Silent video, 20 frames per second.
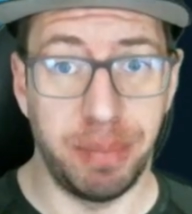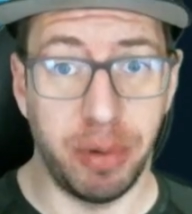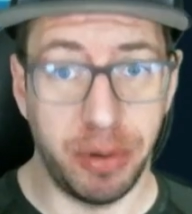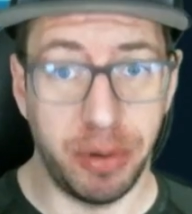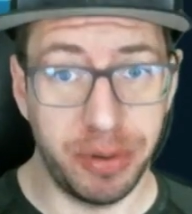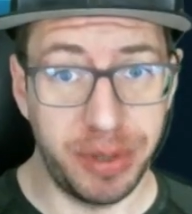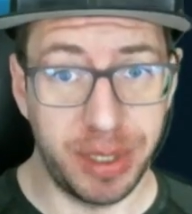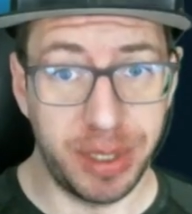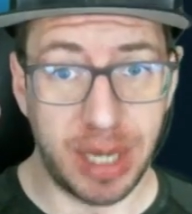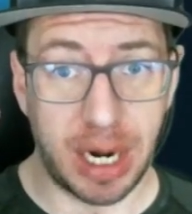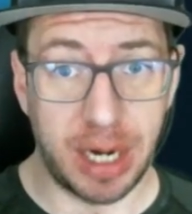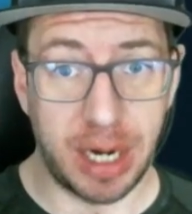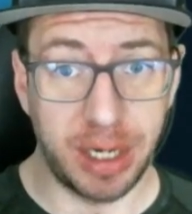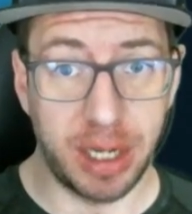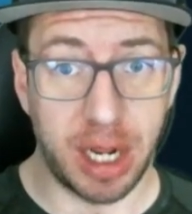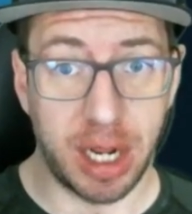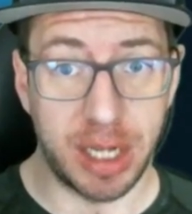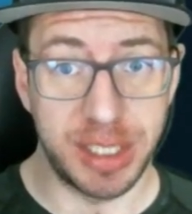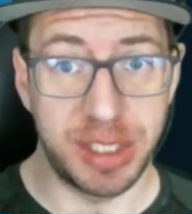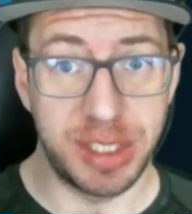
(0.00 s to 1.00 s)
Both
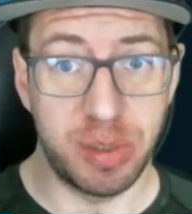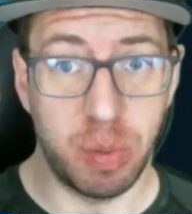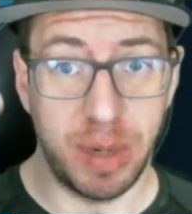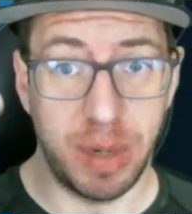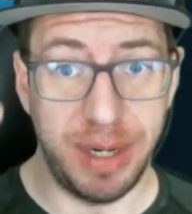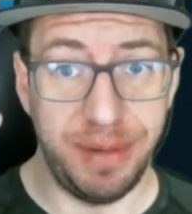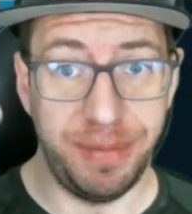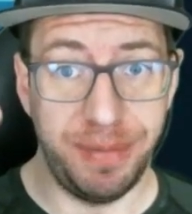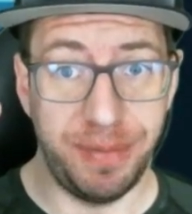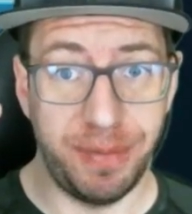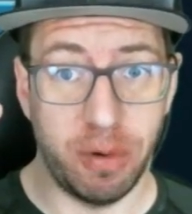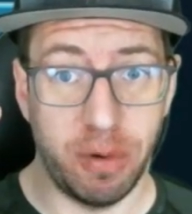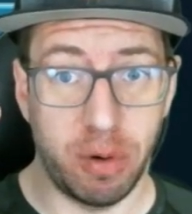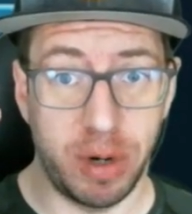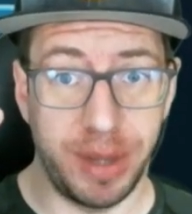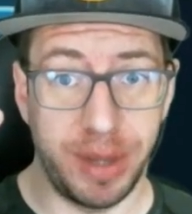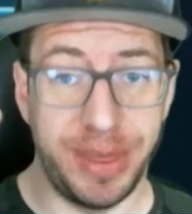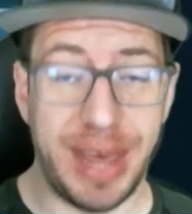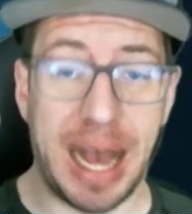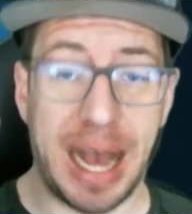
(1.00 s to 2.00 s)
cost
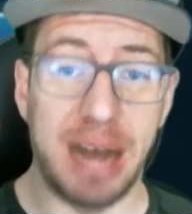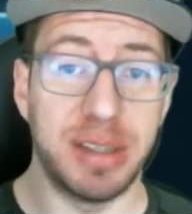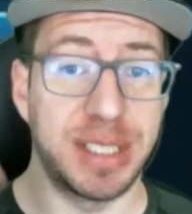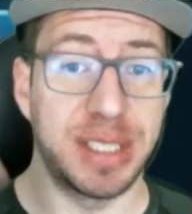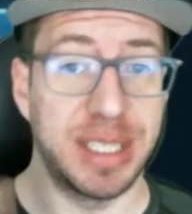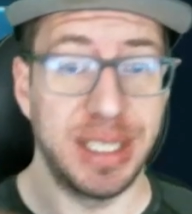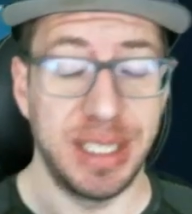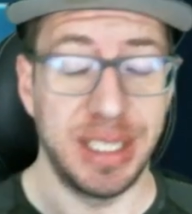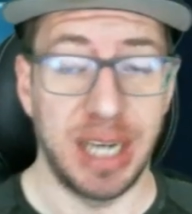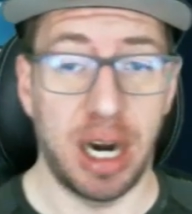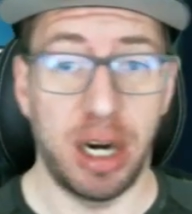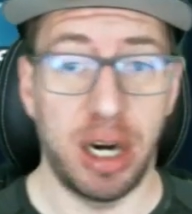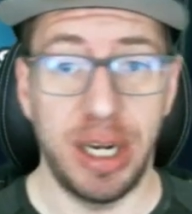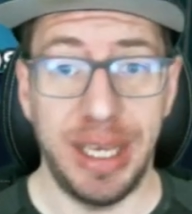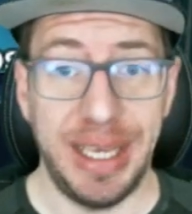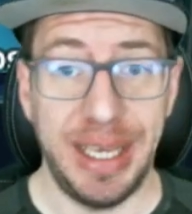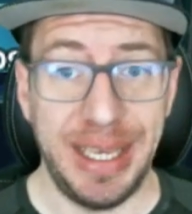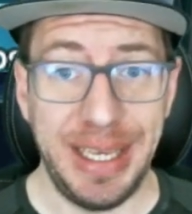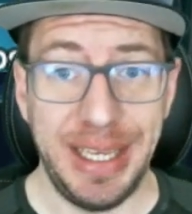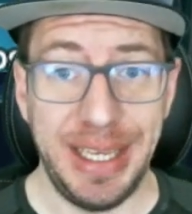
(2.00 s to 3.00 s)
24,000
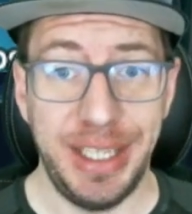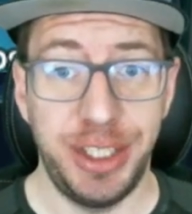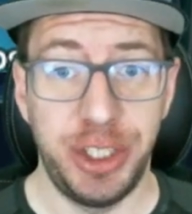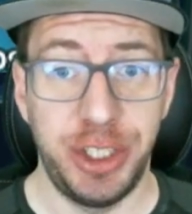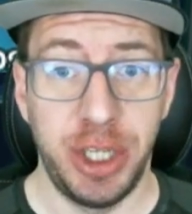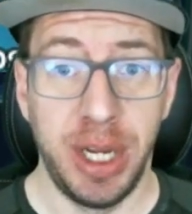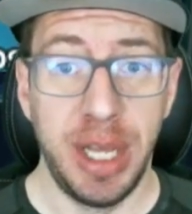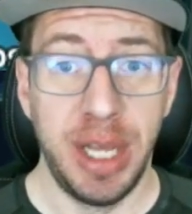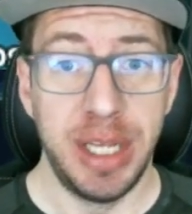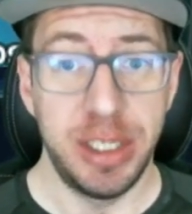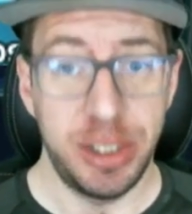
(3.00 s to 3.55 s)
Linari each